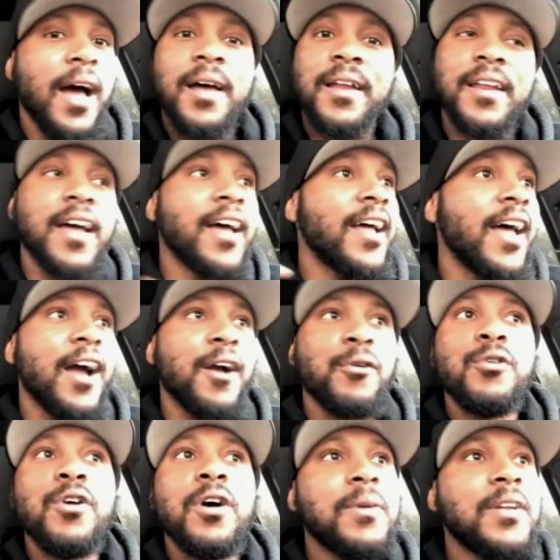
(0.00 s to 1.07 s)
So
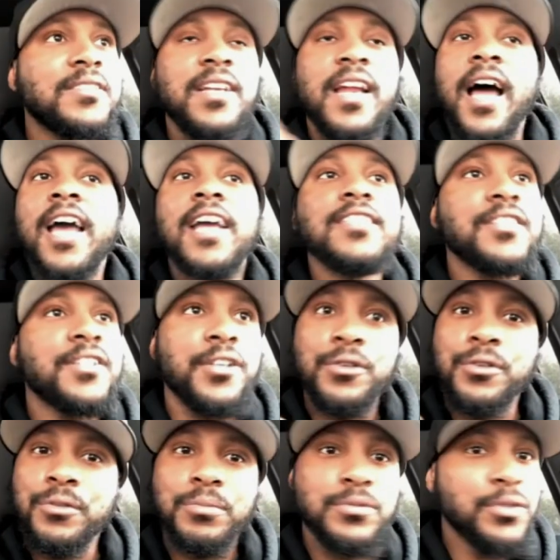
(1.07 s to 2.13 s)
I, I grew up
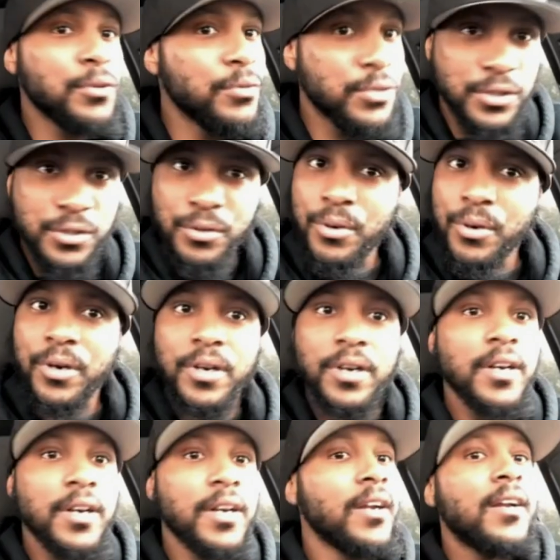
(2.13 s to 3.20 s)
listening to Ice Cube,
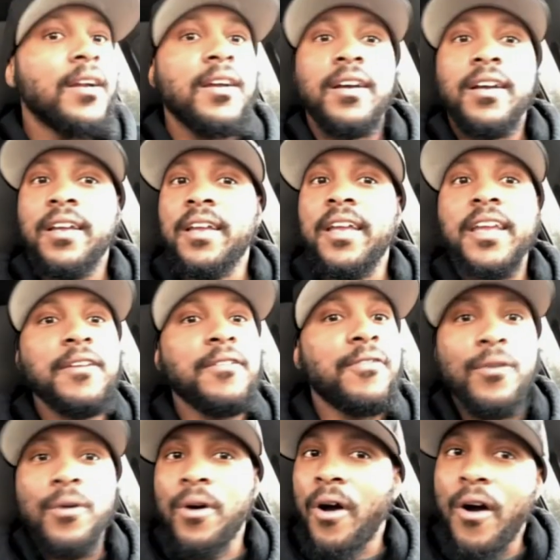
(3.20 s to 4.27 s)
Too Short,
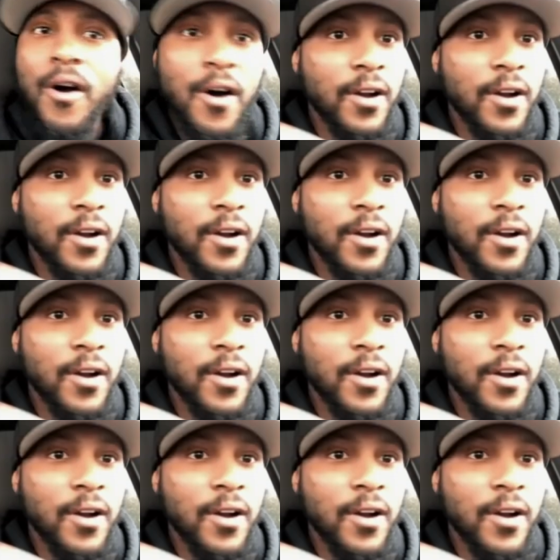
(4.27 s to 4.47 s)
mm-hmm.